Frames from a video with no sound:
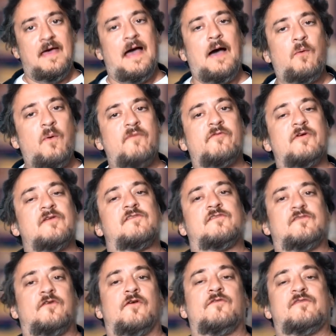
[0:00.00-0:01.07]
However, it
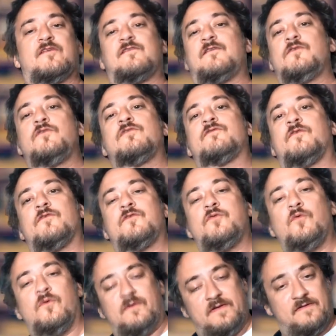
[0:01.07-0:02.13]
serves as a useful
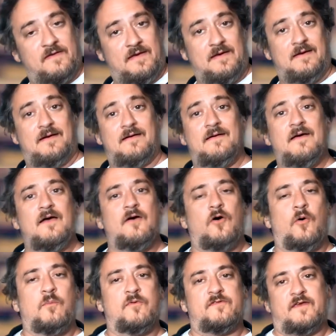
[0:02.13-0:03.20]
tool. It's
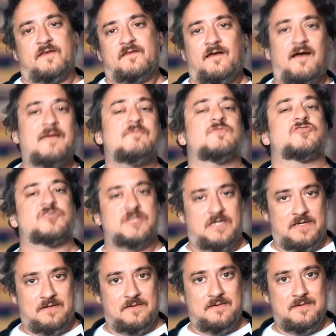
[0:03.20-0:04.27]
almost like a time
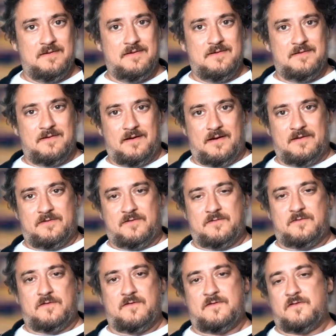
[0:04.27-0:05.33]
machine
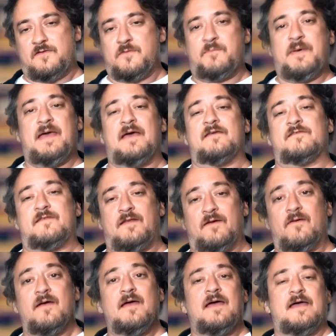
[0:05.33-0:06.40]
to the past there.